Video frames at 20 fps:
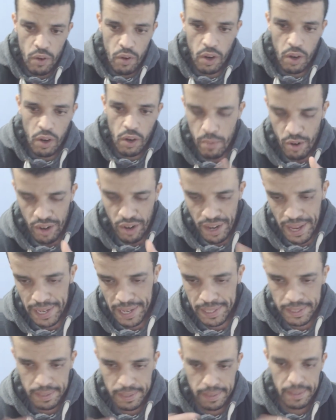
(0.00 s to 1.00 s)
if you love my
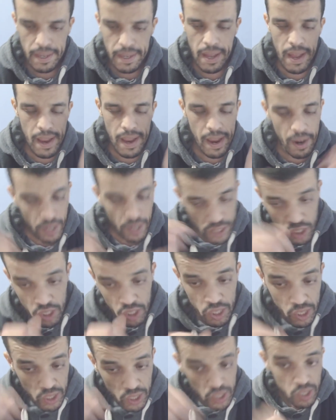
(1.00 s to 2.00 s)
reaction,
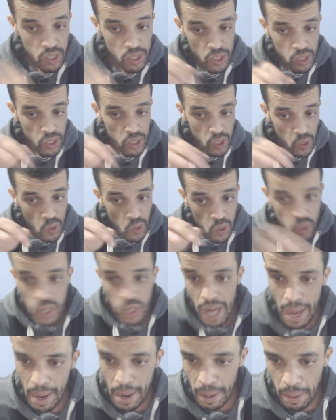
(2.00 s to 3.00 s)

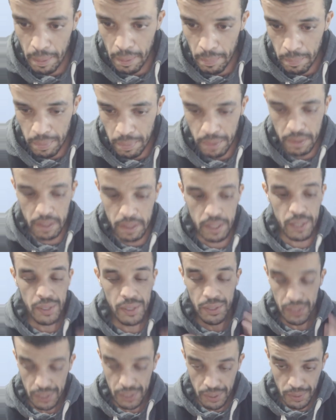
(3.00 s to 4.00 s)
subscribe,
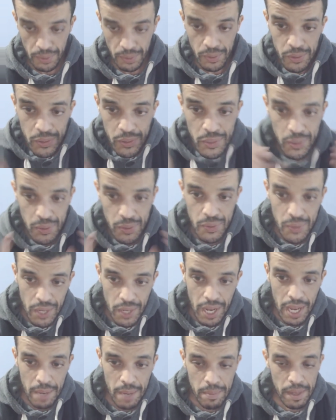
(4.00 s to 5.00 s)
you know,
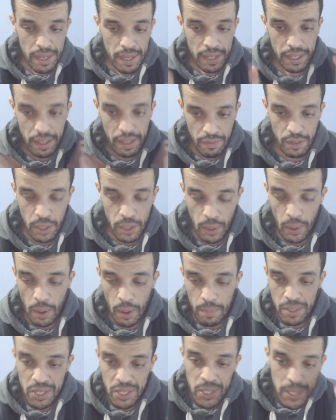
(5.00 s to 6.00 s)
subscribe, give it
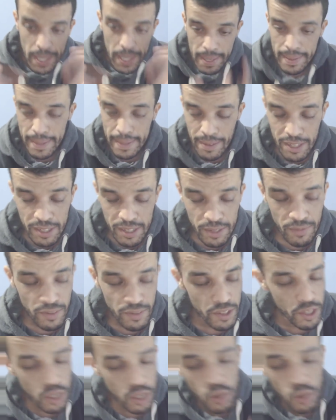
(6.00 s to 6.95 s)
love, share this